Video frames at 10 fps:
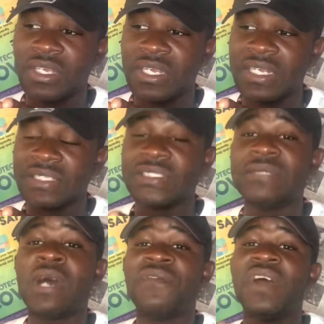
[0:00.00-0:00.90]
Them
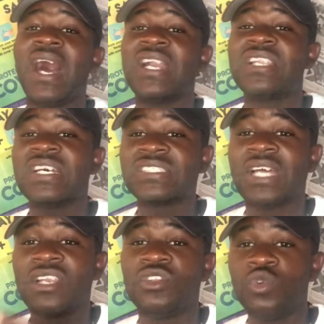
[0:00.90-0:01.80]
have to
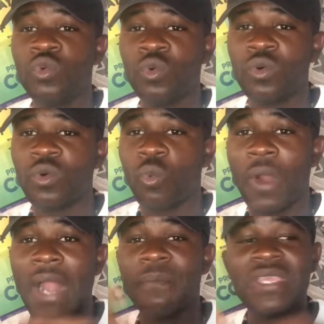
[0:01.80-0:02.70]
understand you while
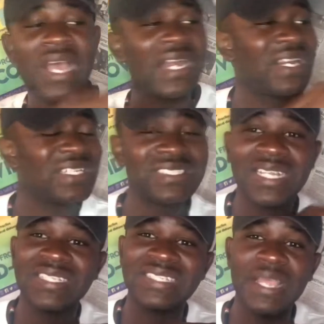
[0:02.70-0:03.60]
me
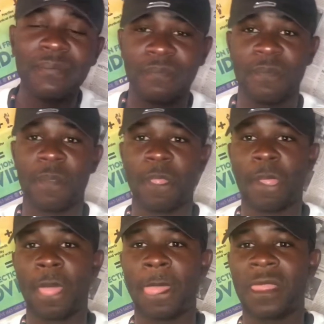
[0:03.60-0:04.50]
understand them.
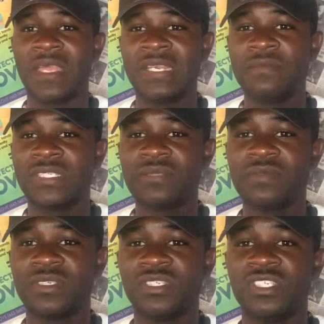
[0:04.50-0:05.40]
You see me?
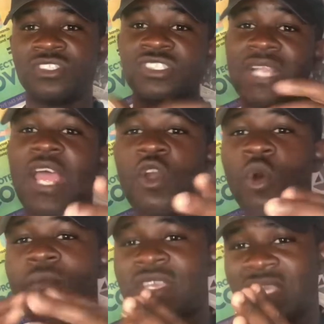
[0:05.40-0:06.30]
Because like how
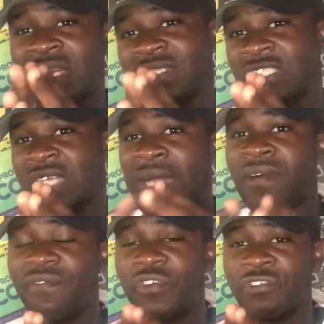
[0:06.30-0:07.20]
me can face our
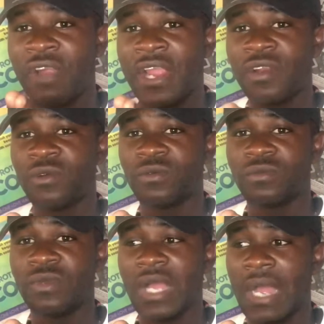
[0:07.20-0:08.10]
friend right now
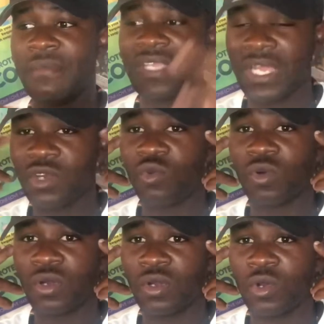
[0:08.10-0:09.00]
and me can know
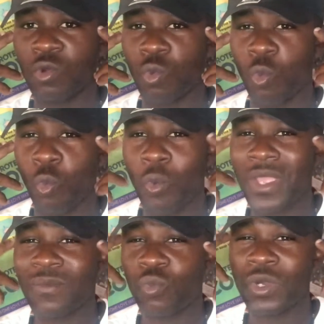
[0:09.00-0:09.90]
what he
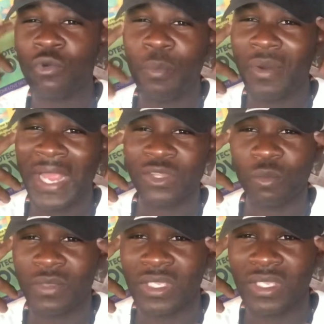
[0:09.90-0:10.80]
would reply to me
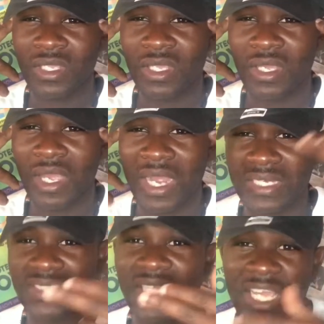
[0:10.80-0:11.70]
and
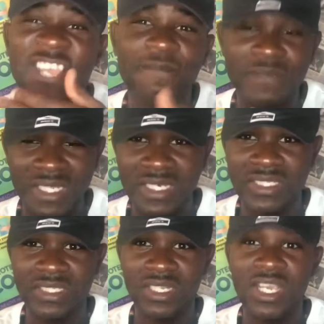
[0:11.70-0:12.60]
say if he say this.
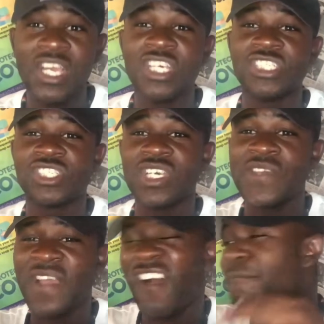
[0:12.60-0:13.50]
So if you
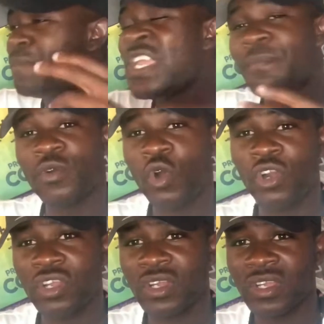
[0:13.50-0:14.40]
have people around you,
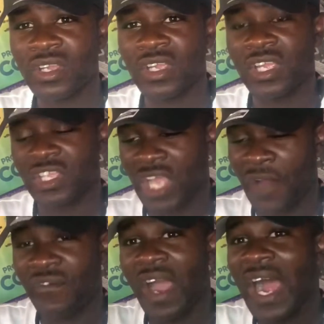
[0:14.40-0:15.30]
you have to
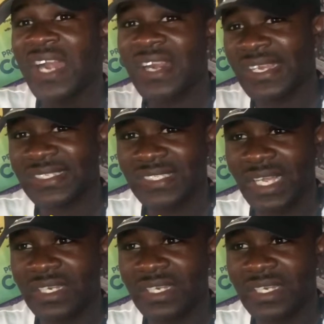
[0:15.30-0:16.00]
understand